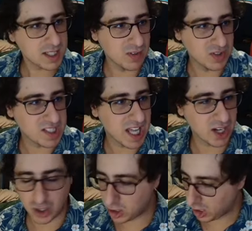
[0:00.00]
Give us
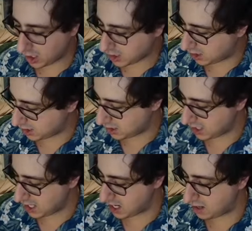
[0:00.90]
that good luck
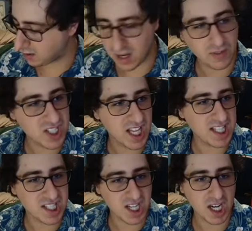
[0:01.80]
and give us
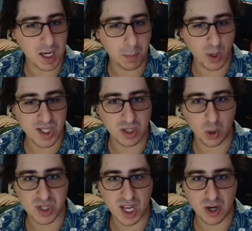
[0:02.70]
that psychic poison
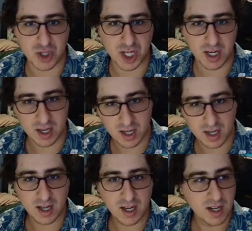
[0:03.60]
ghost energy.
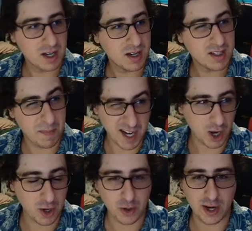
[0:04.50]

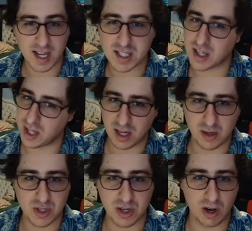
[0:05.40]
Depending on who you ask,
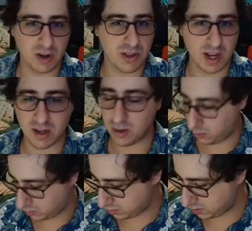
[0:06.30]
thank you, sir. Thank
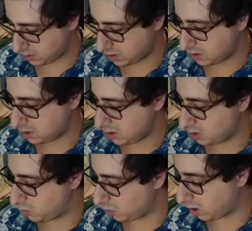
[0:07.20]
you.
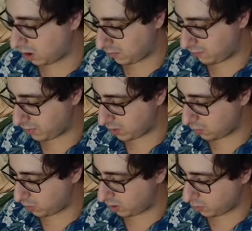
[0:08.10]
You are
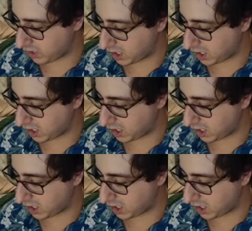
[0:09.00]
very welcome.